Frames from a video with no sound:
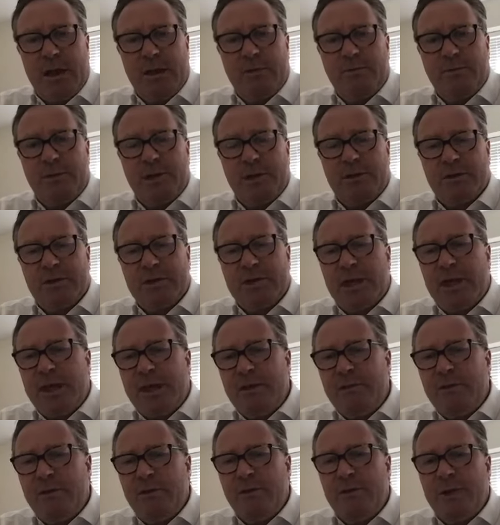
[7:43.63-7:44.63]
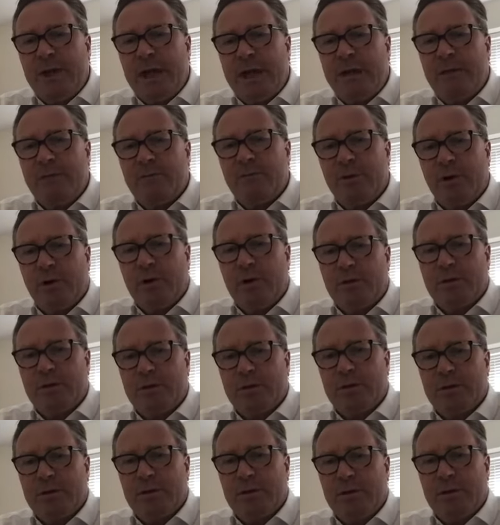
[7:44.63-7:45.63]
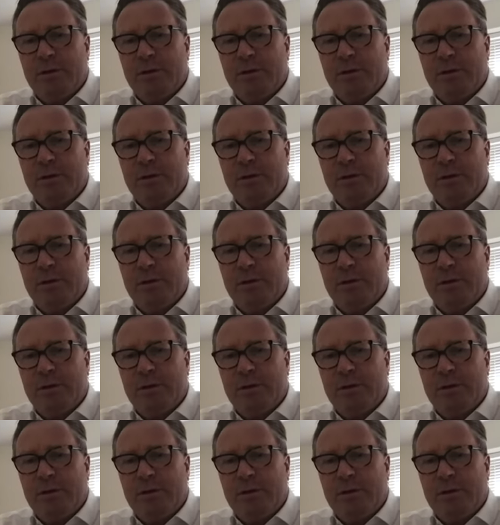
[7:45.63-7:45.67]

because if you get it wrong,